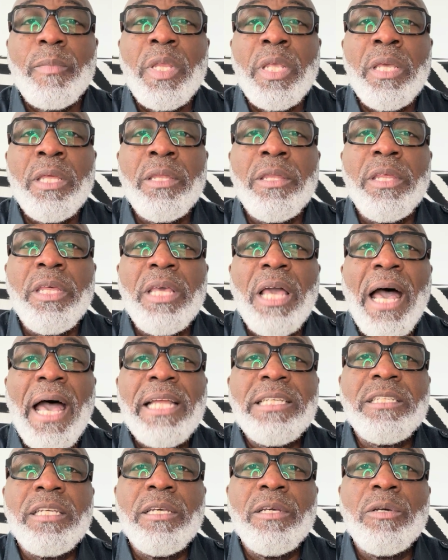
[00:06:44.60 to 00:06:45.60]
the
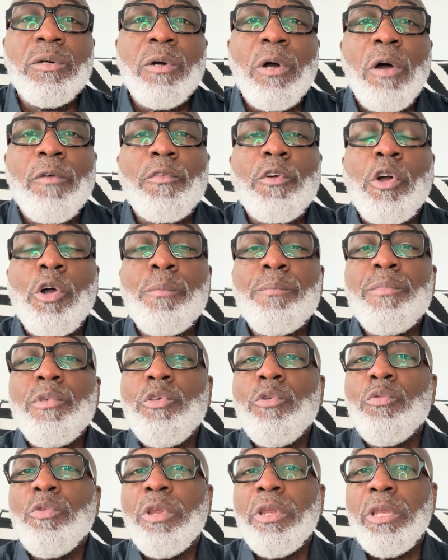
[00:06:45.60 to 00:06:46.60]
ideal of
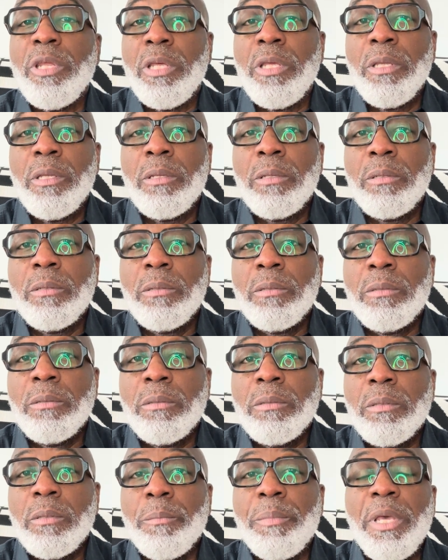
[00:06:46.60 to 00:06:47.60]
community
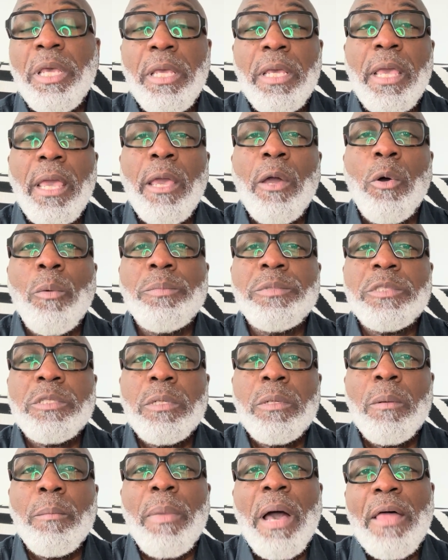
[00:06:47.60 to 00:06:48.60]
being helped
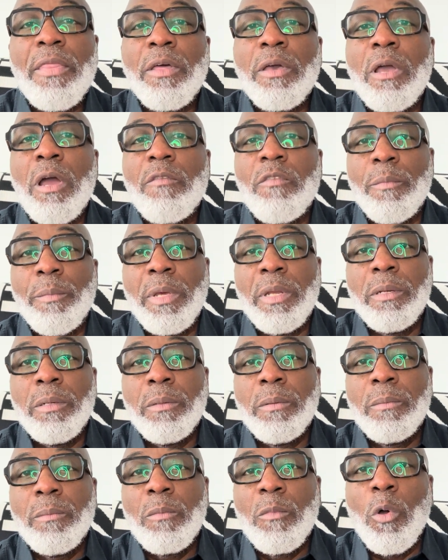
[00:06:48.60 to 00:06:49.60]
by the government,
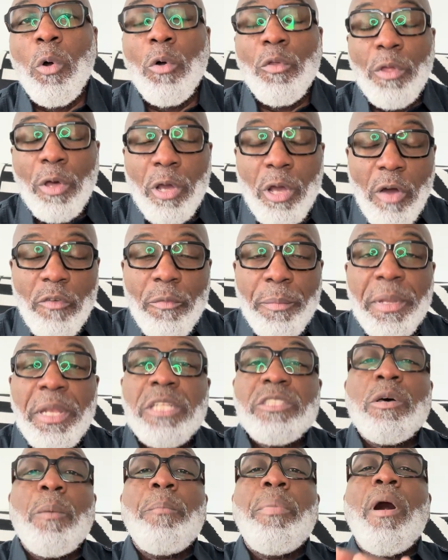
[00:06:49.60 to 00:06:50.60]
or the government
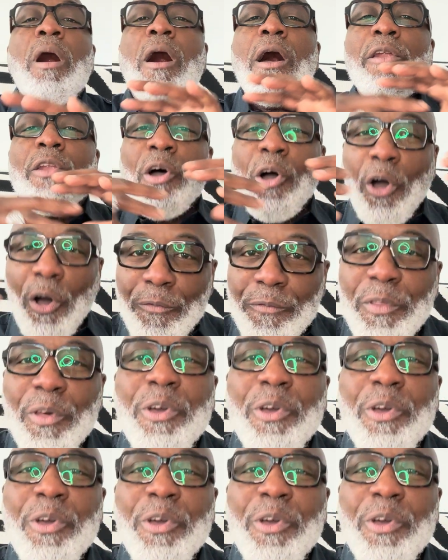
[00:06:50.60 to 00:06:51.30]
is a part of the